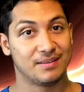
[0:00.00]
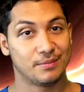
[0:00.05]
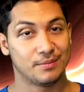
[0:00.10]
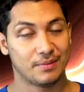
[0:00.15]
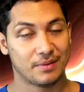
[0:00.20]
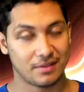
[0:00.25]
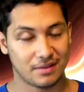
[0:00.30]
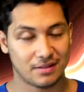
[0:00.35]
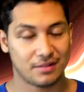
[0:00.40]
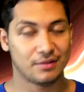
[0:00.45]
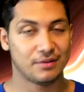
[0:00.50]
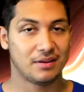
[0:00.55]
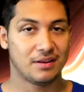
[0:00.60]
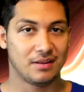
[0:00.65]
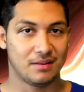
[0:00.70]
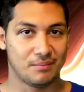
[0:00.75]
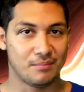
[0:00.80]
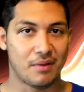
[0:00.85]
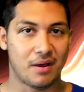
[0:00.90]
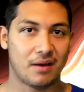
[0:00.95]

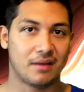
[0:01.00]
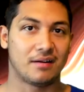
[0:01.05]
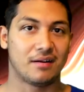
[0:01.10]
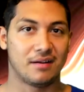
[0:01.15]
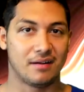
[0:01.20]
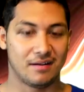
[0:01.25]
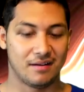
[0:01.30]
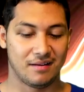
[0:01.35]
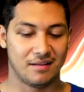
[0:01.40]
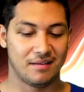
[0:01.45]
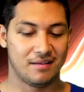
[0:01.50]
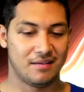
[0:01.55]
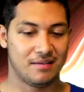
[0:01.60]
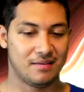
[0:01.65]
including modern